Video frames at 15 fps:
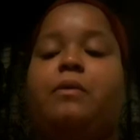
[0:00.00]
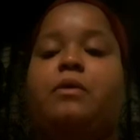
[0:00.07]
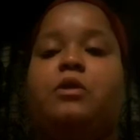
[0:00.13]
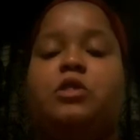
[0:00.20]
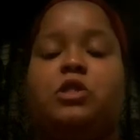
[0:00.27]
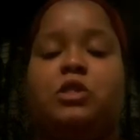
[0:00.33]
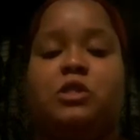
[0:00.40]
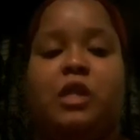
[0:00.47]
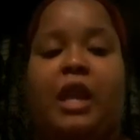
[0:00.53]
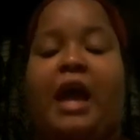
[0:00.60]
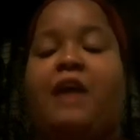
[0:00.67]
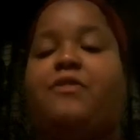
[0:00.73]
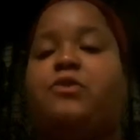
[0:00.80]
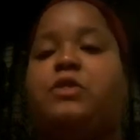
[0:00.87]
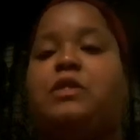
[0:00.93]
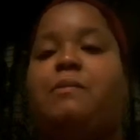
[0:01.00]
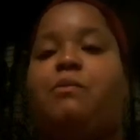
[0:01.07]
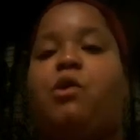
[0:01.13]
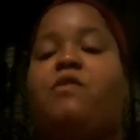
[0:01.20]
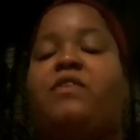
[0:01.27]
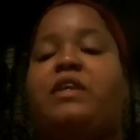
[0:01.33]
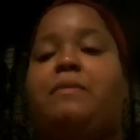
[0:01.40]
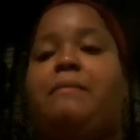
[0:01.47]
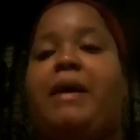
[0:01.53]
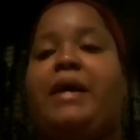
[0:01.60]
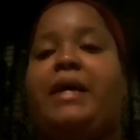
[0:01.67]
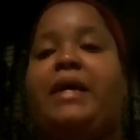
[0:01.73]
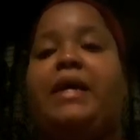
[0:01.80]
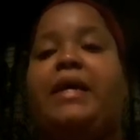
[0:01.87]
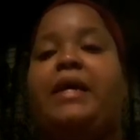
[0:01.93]
slather some more of it in my
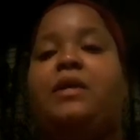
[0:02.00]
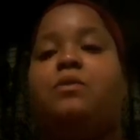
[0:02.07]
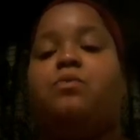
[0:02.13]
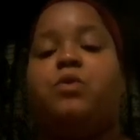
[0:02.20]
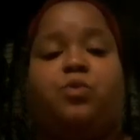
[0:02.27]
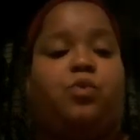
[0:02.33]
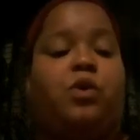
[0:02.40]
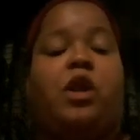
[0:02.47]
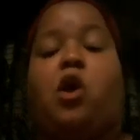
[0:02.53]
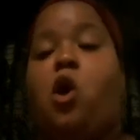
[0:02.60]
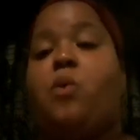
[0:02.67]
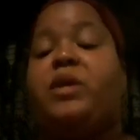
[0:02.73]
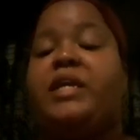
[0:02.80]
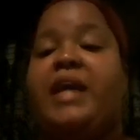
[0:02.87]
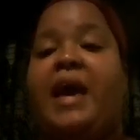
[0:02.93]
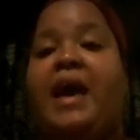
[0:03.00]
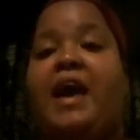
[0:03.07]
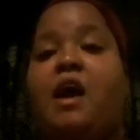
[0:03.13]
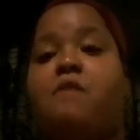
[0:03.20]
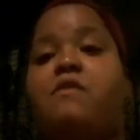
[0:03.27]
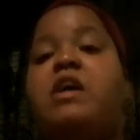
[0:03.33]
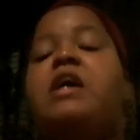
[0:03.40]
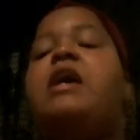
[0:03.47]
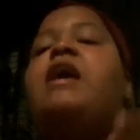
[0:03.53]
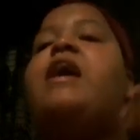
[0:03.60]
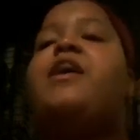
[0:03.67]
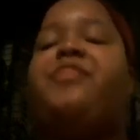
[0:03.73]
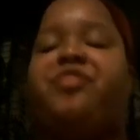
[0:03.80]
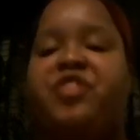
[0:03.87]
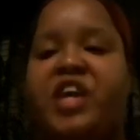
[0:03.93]
hand with what I already have,
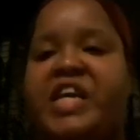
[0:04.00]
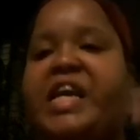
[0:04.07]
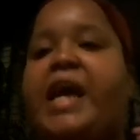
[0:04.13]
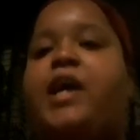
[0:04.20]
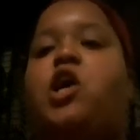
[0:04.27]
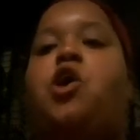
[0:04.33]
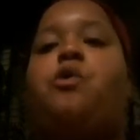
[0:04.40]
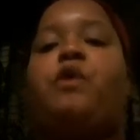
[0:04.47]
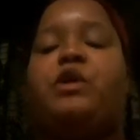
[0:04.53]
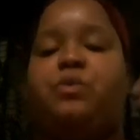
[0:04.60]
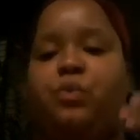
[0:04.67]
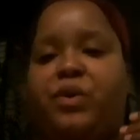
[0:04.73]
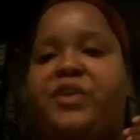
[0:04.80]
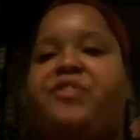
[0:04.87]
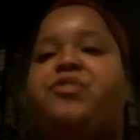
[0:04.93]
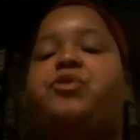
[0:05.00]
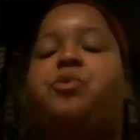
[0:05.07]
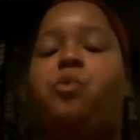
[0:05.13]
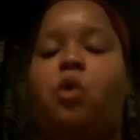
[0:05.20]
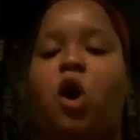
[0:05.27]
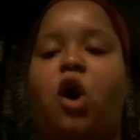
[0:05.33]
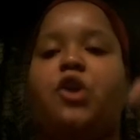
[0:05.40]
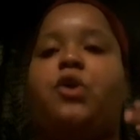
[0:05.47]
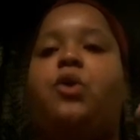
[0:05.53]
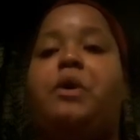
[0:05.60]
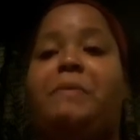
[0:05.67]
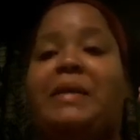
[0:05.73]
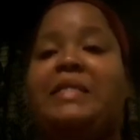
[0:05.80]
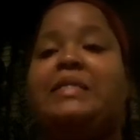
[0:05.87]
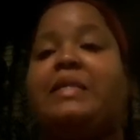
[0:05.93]
and then I go in with the water on
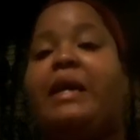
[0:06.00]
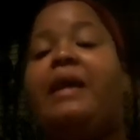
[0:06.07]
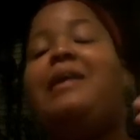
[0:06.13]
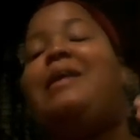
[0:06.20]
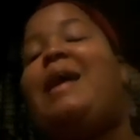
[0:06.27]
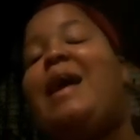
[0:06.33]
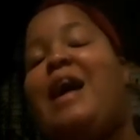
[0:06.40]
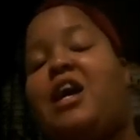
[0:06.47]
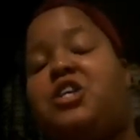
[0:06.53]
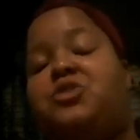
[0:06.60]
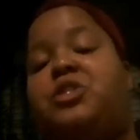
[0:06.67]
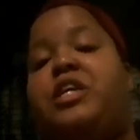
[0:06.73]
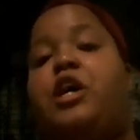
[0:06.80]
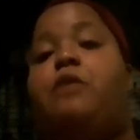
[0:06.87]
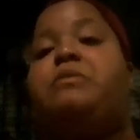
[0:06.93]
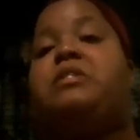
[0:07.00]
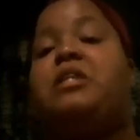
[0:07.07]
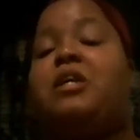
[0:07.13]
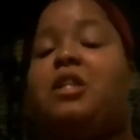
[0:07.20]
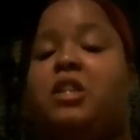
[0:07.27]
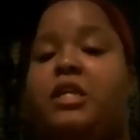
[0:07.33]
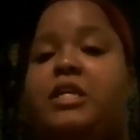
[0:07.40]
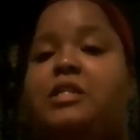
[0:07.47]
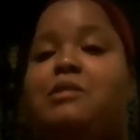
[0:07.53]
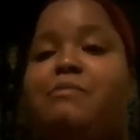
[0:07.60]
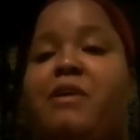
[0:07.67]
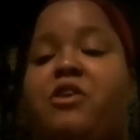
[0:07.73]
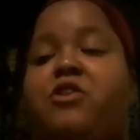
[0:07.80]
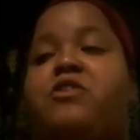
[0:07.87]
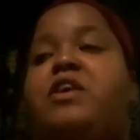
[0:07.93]
my skin. And it actually helps to cleanse
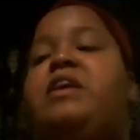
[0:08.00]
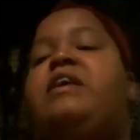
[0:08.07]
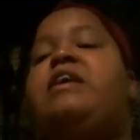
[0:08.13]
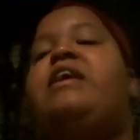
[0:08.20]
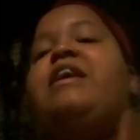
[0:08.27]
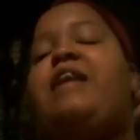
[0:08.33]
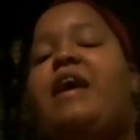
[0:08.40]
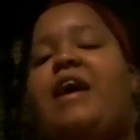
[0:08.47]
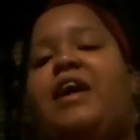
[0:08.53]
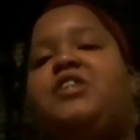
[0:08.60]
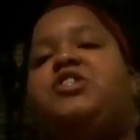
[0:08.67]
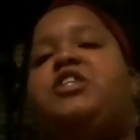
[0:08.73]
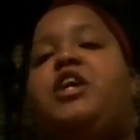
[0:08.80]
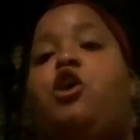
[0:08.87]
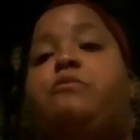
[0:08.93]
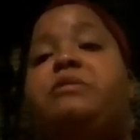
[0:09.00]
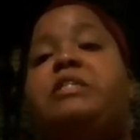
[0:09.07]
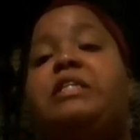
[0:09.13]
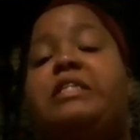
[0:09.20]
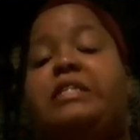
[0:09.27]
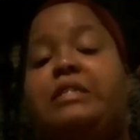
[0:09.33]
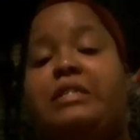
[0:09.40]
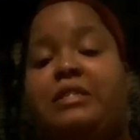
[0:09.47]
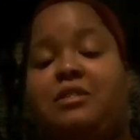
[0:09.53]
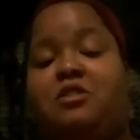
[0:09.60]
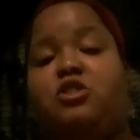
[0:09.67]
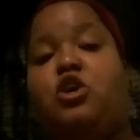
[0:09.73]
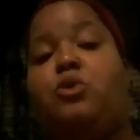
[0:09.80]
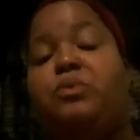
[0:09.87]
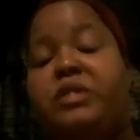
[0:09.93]
better, and it actually helps to
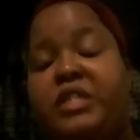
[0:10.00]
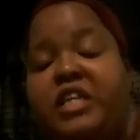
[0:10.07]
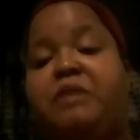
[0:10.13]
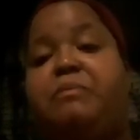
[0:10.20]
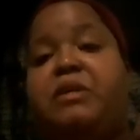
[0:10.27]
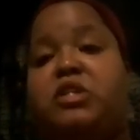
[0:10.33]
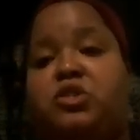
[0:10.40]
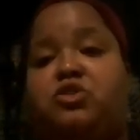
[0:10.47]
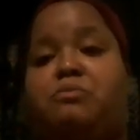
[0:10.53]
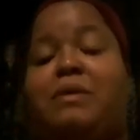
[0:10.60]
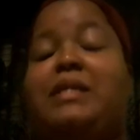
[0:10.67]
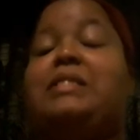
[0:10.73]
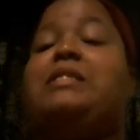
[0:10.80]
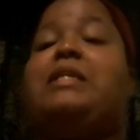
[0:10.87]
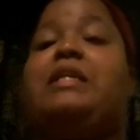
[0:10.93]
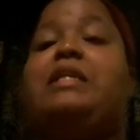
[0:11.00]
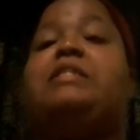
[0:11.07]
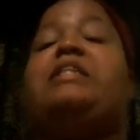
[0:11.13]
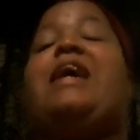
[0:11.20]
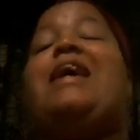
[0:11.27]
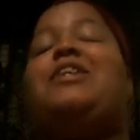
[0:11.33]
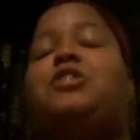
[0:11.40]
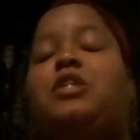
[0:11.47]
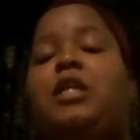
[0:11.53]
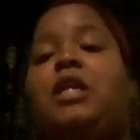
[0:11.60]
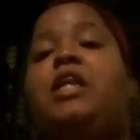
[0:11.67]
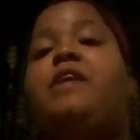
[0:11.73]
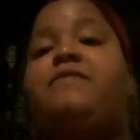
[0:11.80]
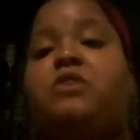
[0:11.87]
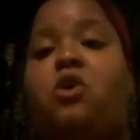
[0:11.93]
go deep into my skin to actually
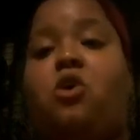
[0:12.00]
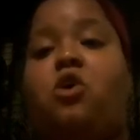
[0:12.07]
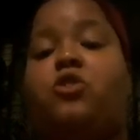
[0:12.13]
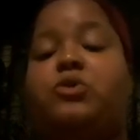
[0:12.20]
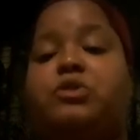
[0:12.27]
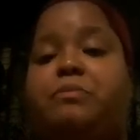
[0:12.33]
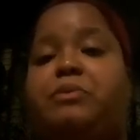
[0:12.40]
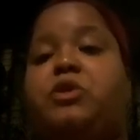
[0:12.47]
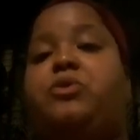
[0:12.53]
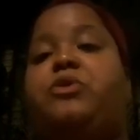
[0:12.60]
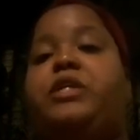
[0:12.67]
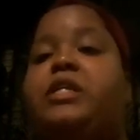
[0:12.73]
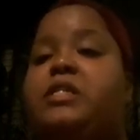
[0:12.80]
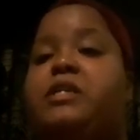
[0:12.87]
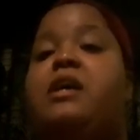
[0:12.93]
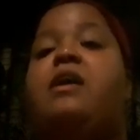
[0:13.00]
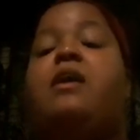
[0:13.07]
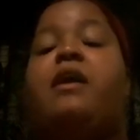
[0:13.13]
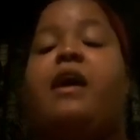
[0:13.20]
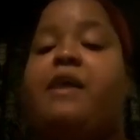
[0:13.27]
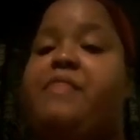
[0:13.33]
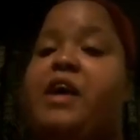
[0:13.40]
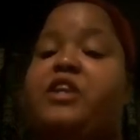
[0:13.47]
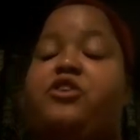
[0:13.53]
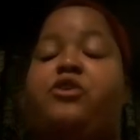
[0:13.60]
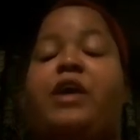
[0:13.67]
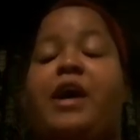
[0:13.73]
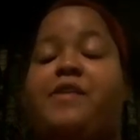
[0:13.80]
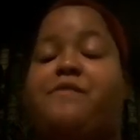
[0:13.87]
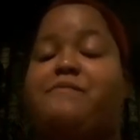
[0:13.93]
lift all those impurities and that dirt
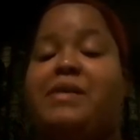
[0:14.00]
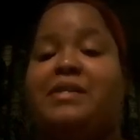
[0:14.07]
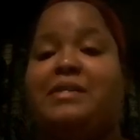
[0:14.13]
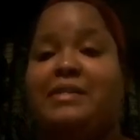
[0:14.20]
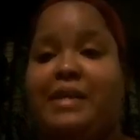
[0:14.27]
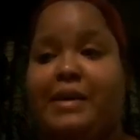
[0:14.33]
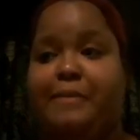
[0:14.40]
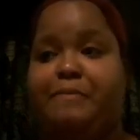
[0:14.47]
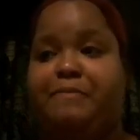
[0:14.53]
out of my skin.